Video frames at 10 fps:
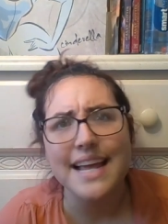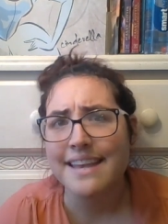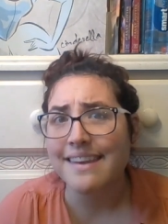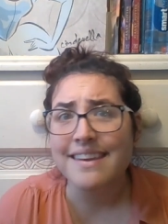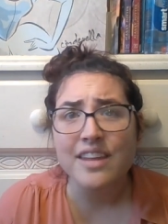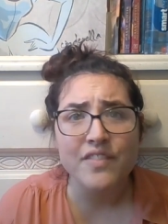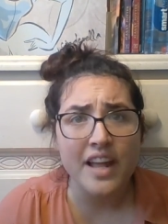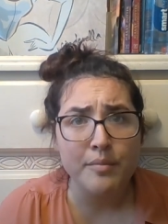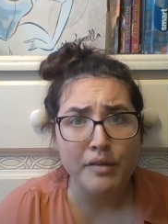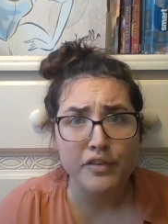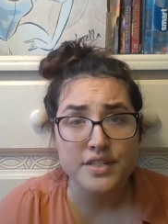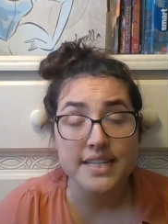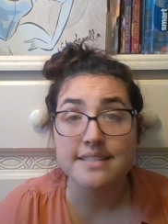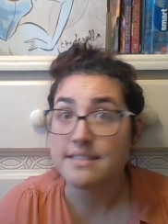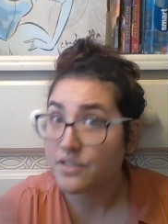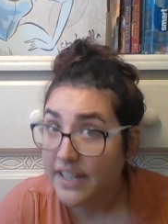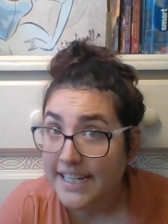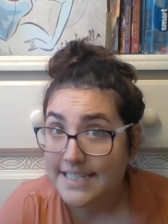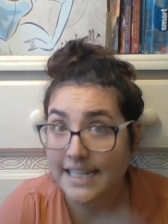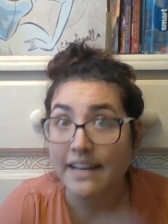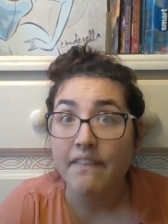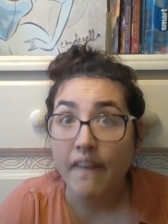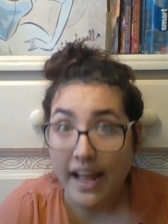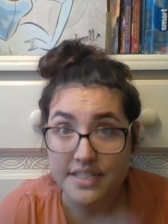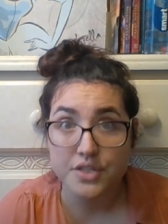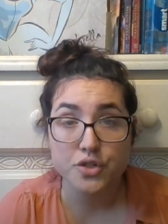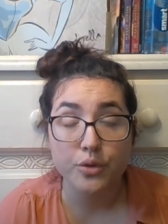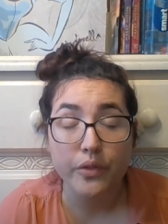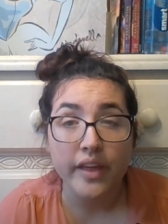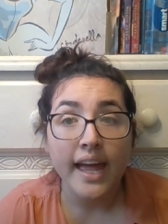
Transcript: I didn't even have my first kiss until 18. That's the truth.